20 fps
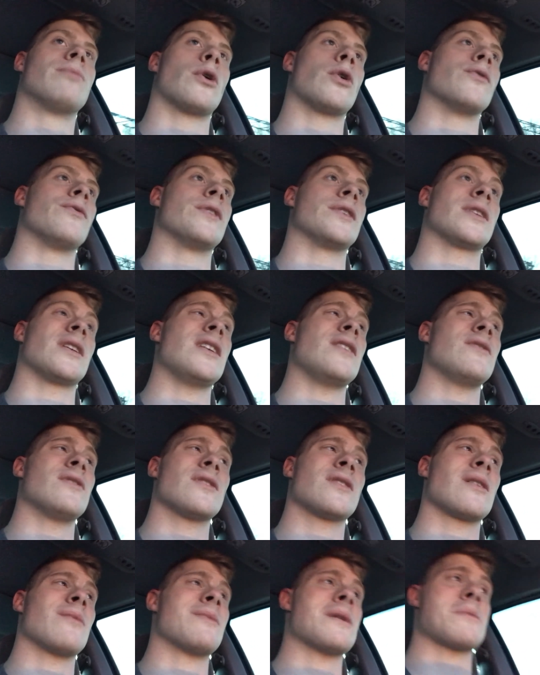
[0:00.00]
perfect,
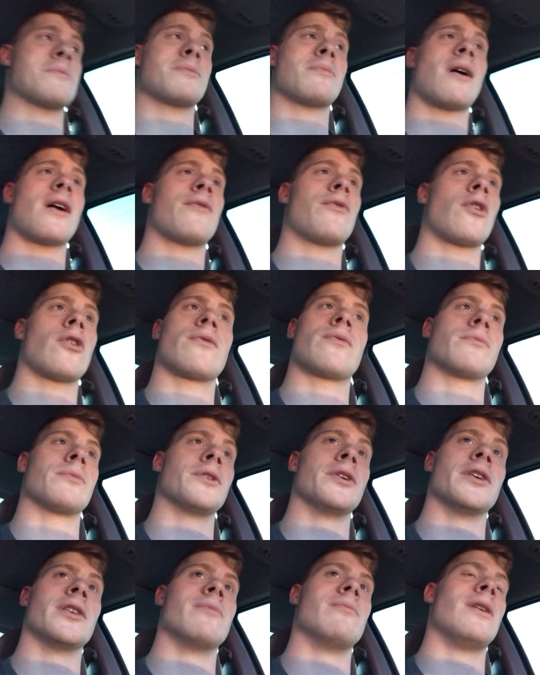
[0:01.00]
even sometimes by far
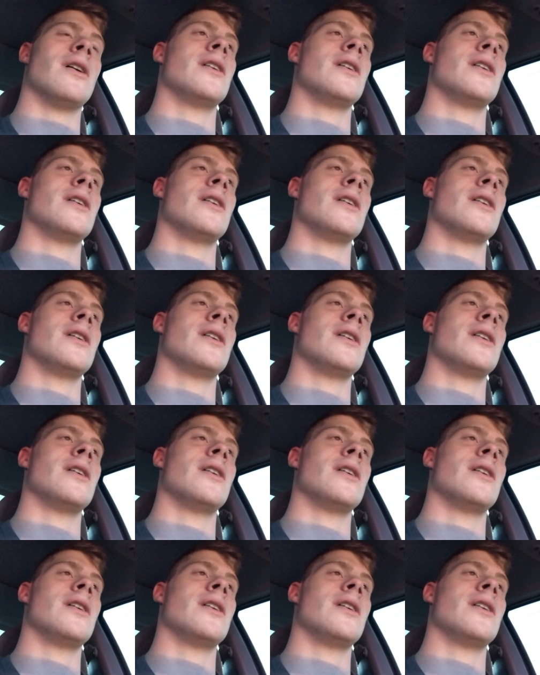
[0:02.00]
from good.